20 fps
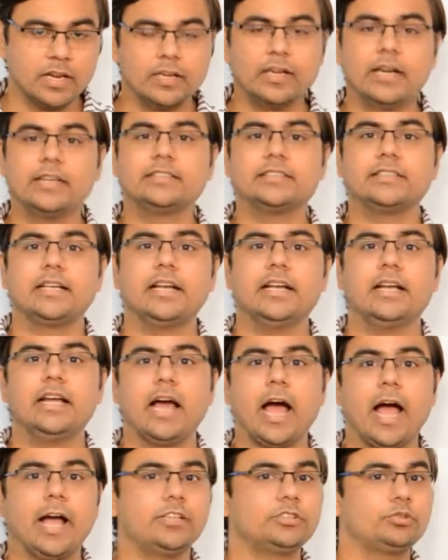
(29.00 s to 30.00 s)
Let's say
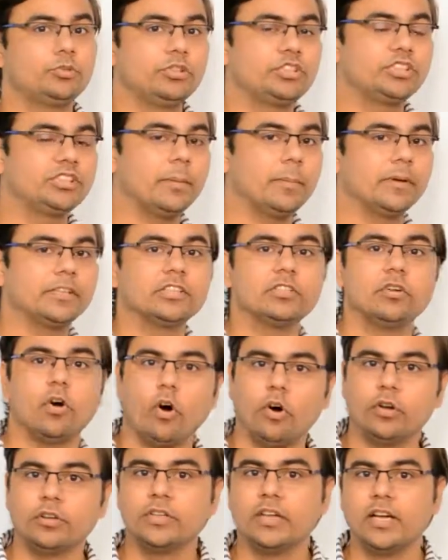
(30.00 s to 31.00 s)
I switch the button
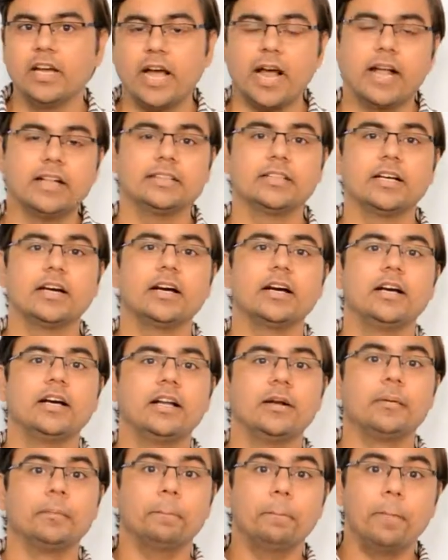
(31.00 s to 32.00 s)
on and the
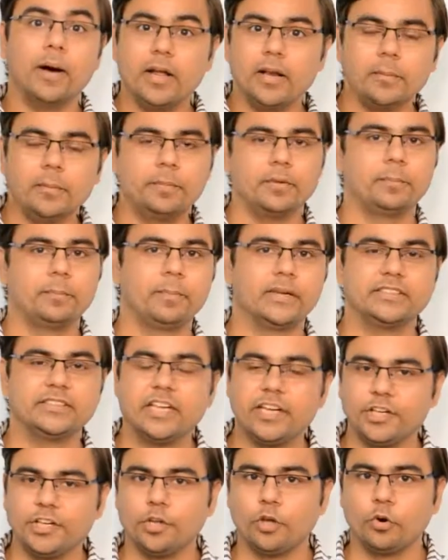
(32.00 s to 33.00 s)
bulb
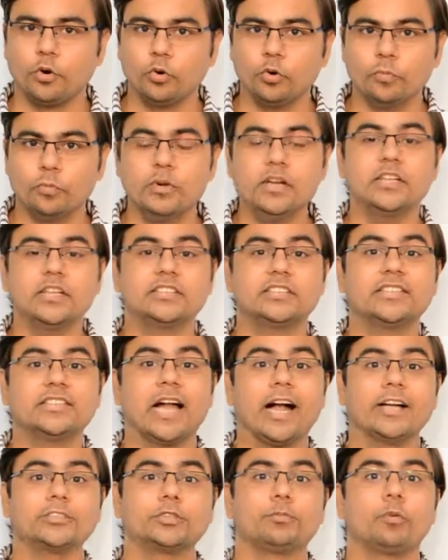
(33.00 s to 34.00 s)
present in your room
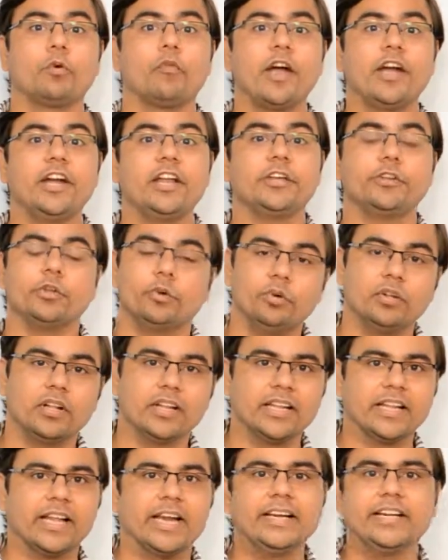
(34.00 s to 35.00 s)
starts providing you
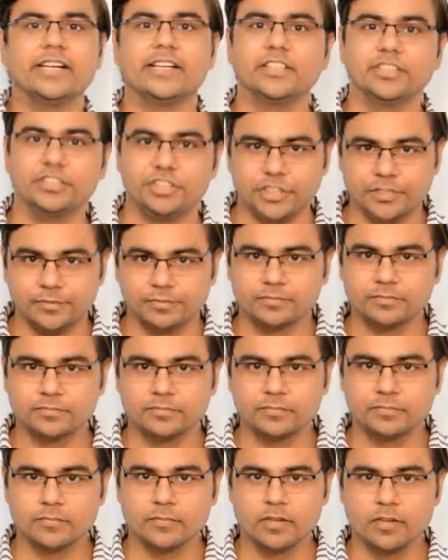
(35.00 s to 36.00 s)
light energy.
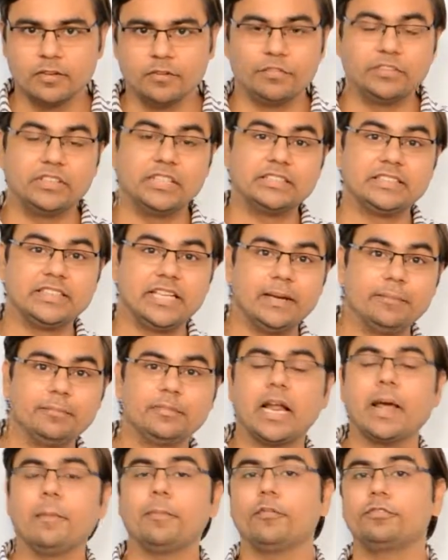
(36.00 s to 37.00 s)
With the
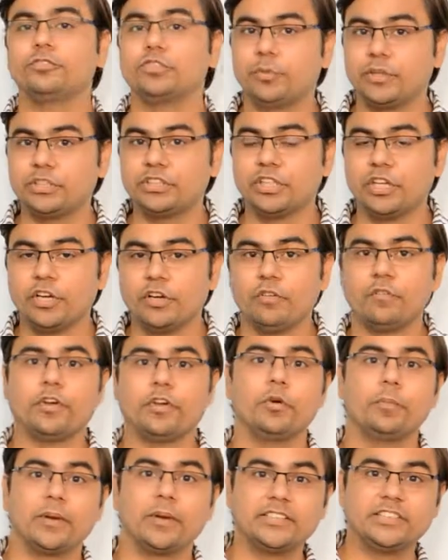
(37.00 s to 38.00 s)
same type of switch,
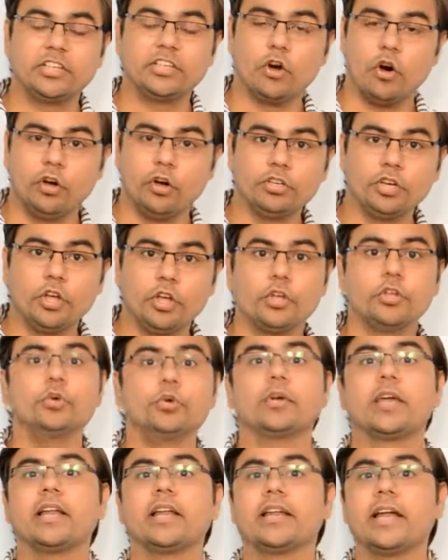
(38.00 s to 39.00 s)
when you press it on,
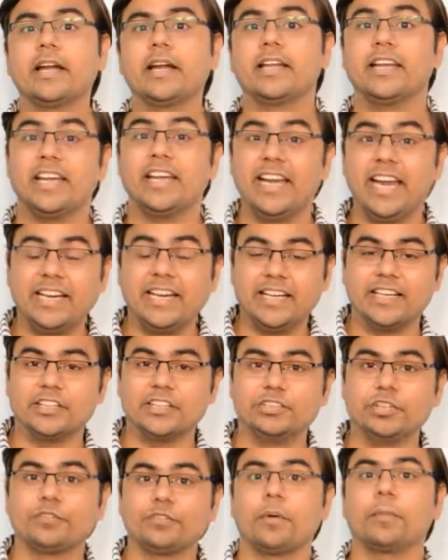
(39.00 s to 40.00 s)
you can get heat
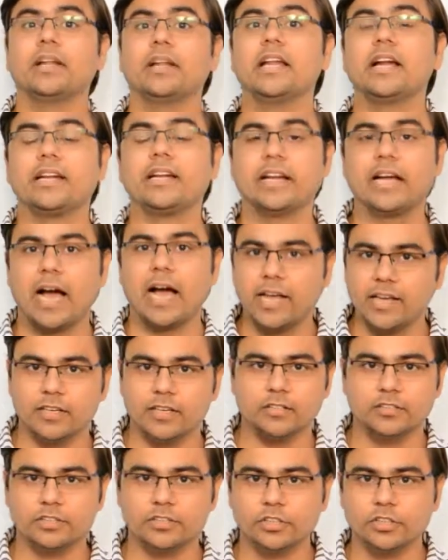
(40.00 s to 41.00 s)
energy from an electric
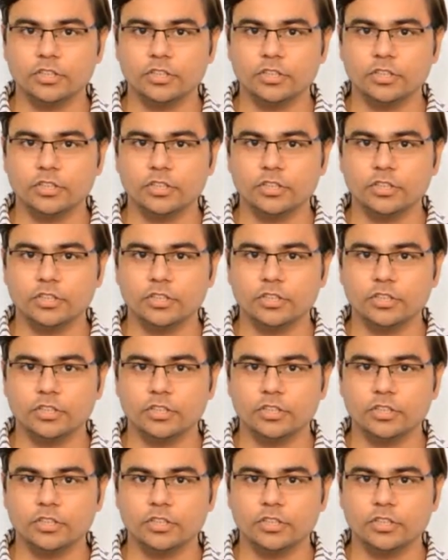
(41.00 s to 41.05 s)
iron.